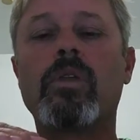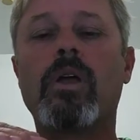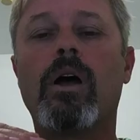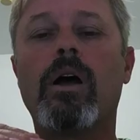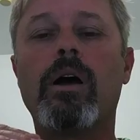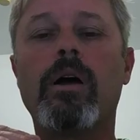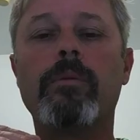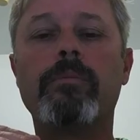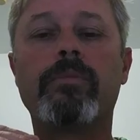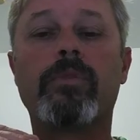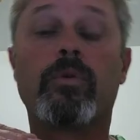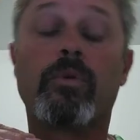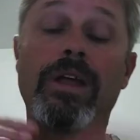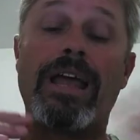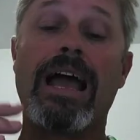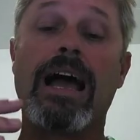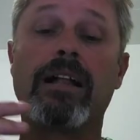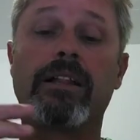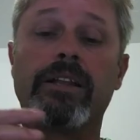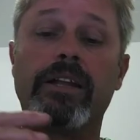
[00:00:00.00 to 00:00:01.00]
The
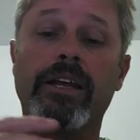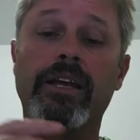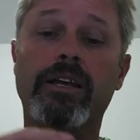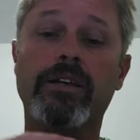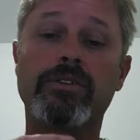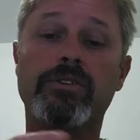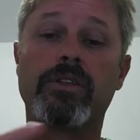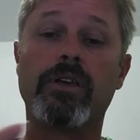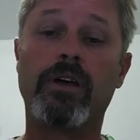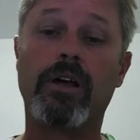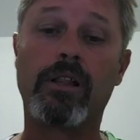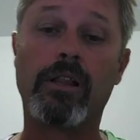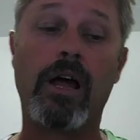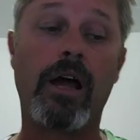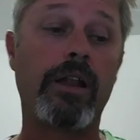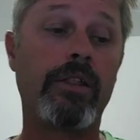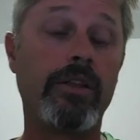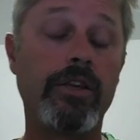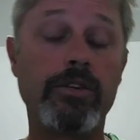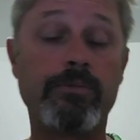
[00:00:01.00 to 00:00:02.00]
reality is that a
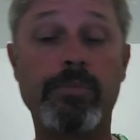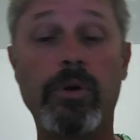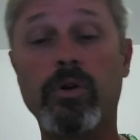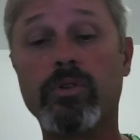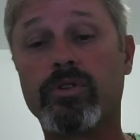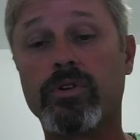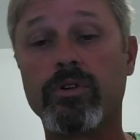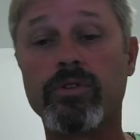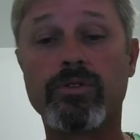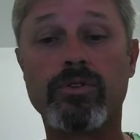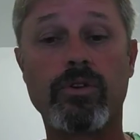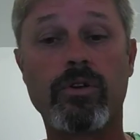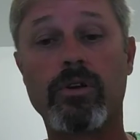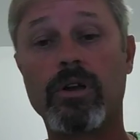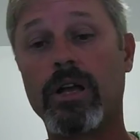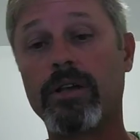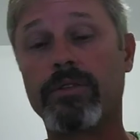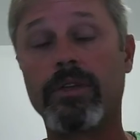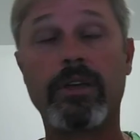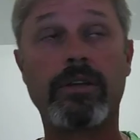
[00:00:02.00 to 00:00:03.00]
lot of these boosters are,
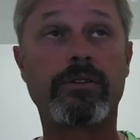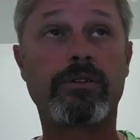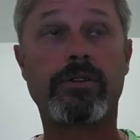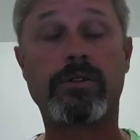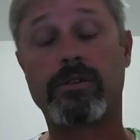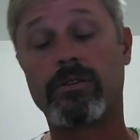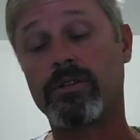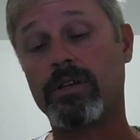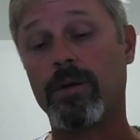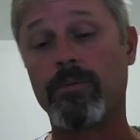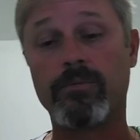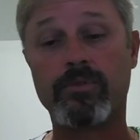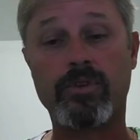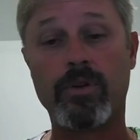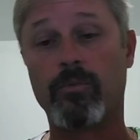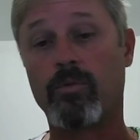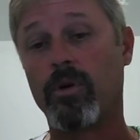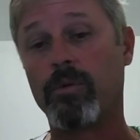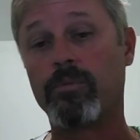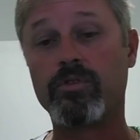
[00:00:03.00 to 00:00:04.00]
I think,
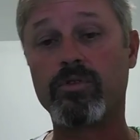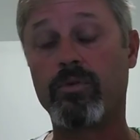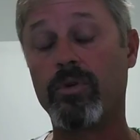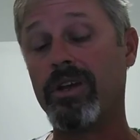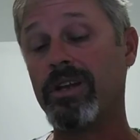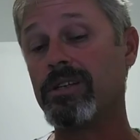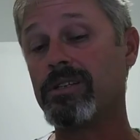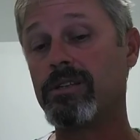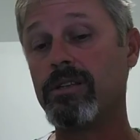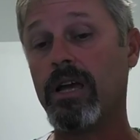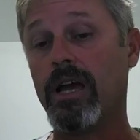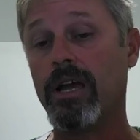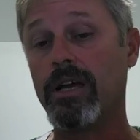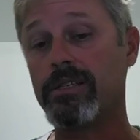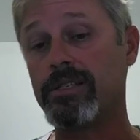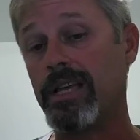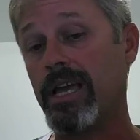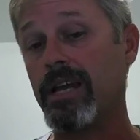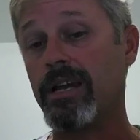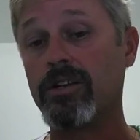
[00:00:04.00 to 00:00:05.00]
somewhere between
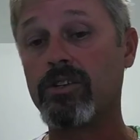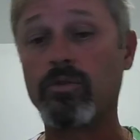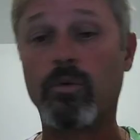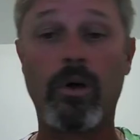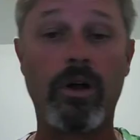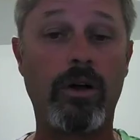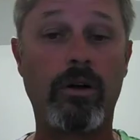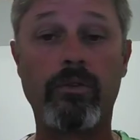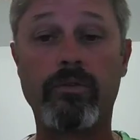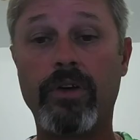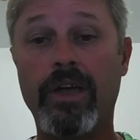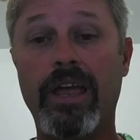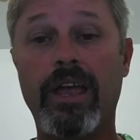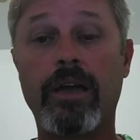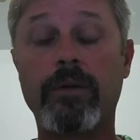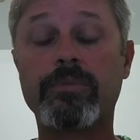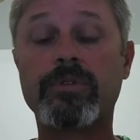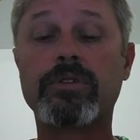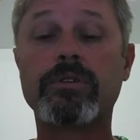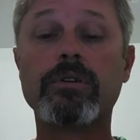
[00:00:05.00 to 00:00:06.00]
10 and 12
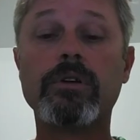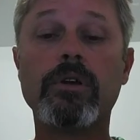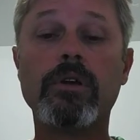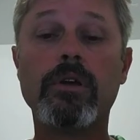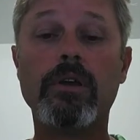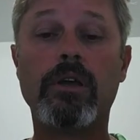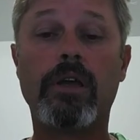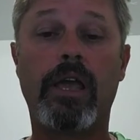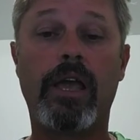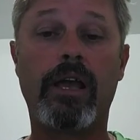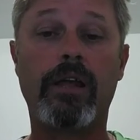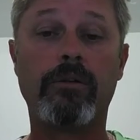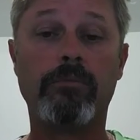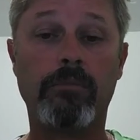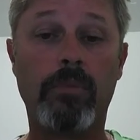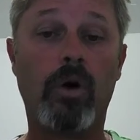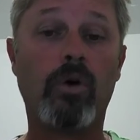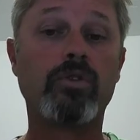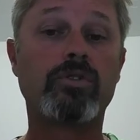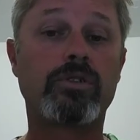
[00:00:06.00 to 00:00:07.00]
amps, and
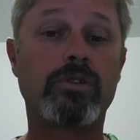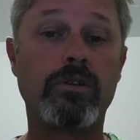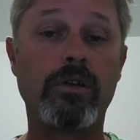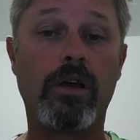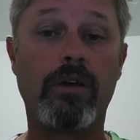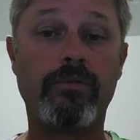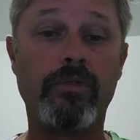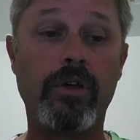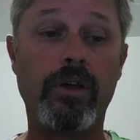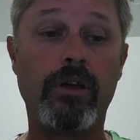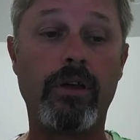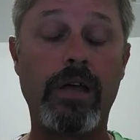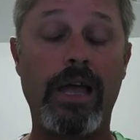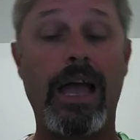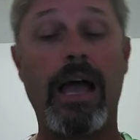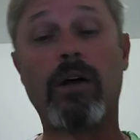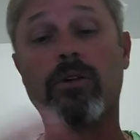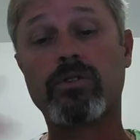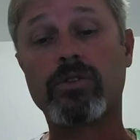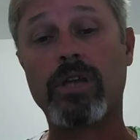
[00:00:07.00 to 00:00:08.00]
most of the
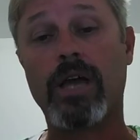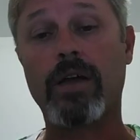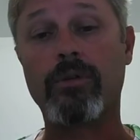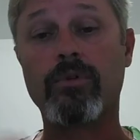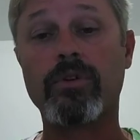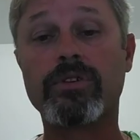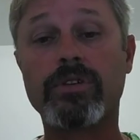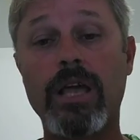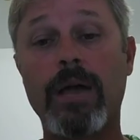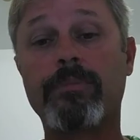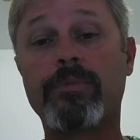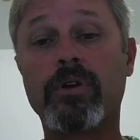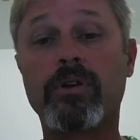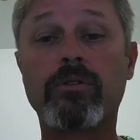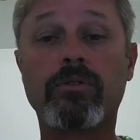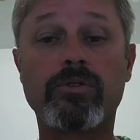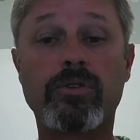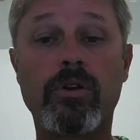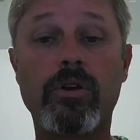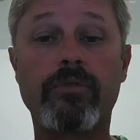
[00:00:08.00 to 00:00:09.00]
outside
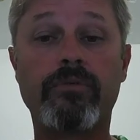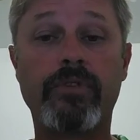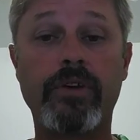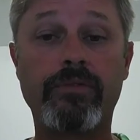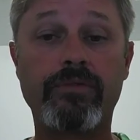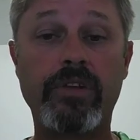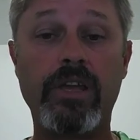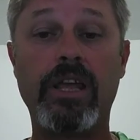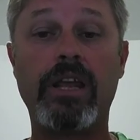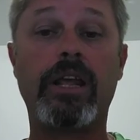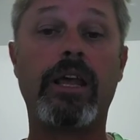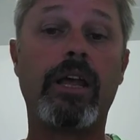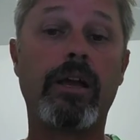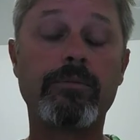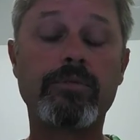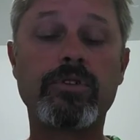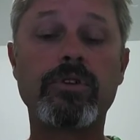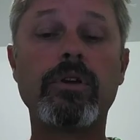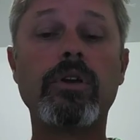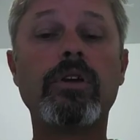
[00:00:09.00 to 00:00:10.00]
receptacles are at 15
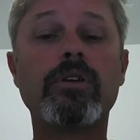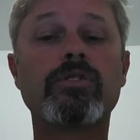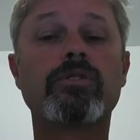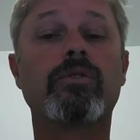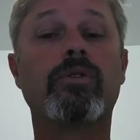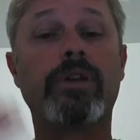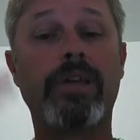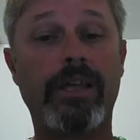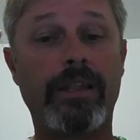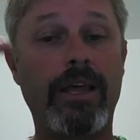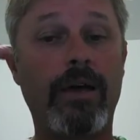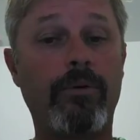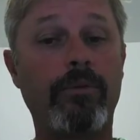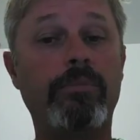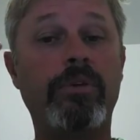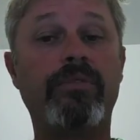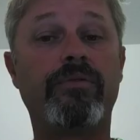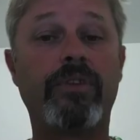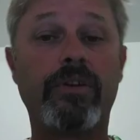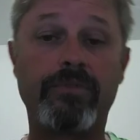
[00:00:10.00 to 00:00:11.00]
amps. So again, that would
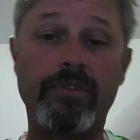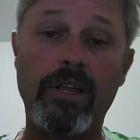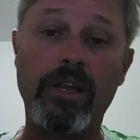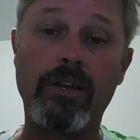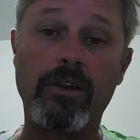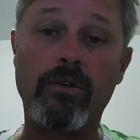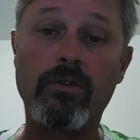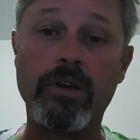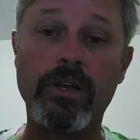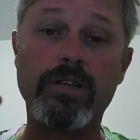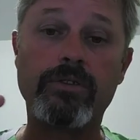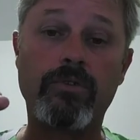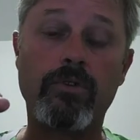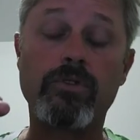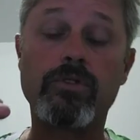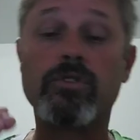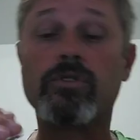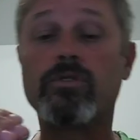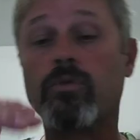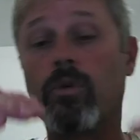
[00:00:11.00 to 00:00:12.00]
be 15 degrees
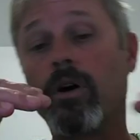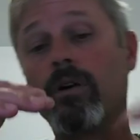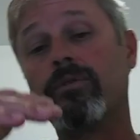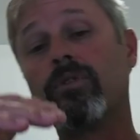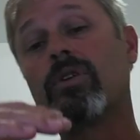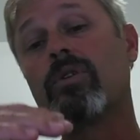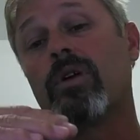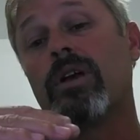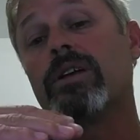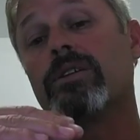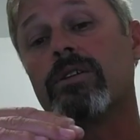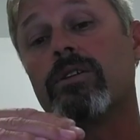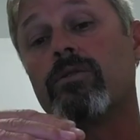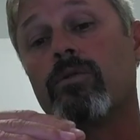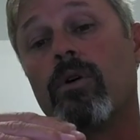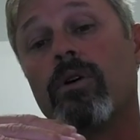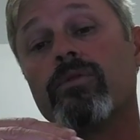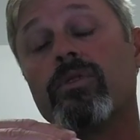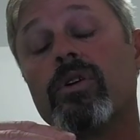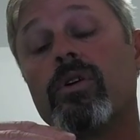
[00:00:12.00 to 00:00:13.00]
versus 12 degrees. The
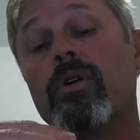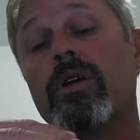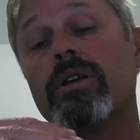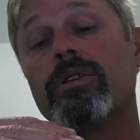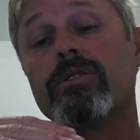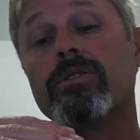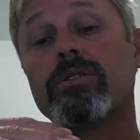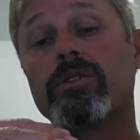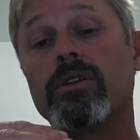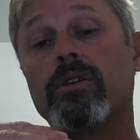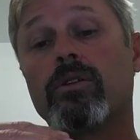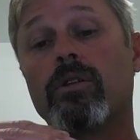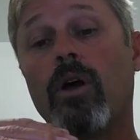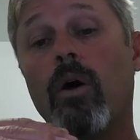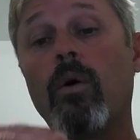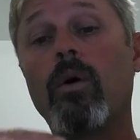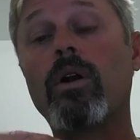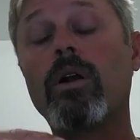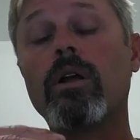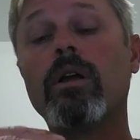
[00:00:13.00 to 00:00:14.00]
12 degrees is still
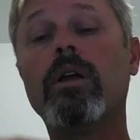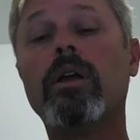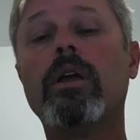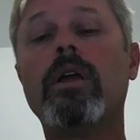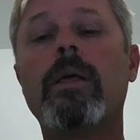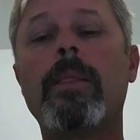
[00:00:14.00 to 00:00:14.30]
lower.